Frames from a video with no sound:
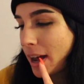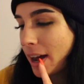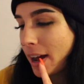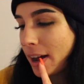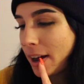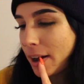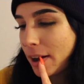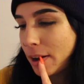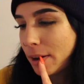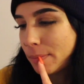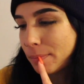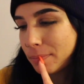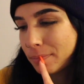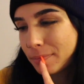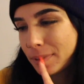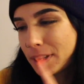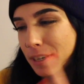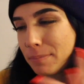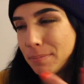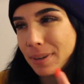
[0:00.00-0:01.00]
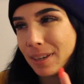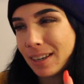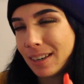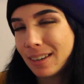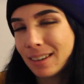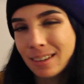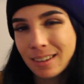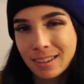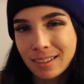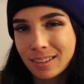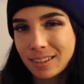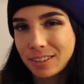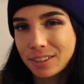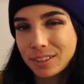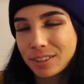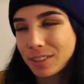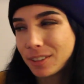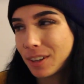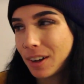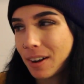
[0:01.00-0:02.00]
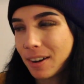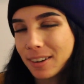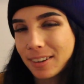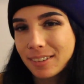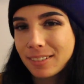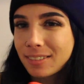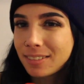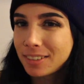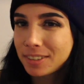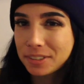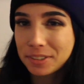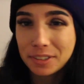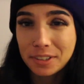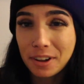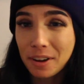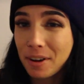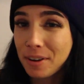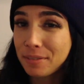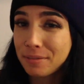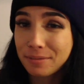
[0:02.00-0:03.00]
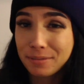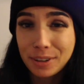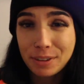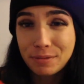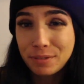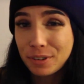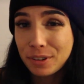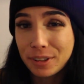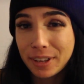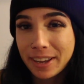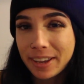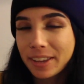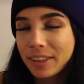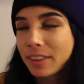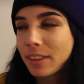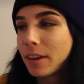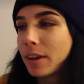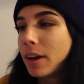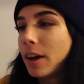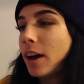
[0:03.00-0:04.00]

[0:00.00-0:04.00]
EP, it's not a full length.